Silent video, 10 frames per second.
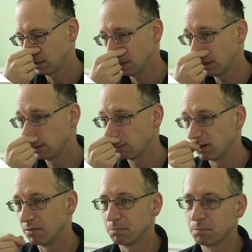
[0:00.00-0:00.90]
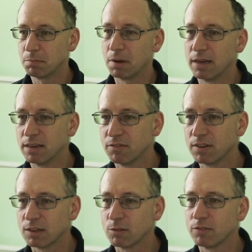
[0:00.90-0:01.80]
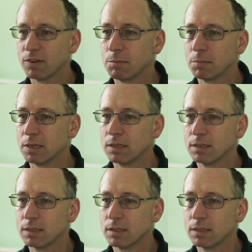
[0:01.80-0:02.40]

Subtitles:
Maybe I want to bind a flag with Viper.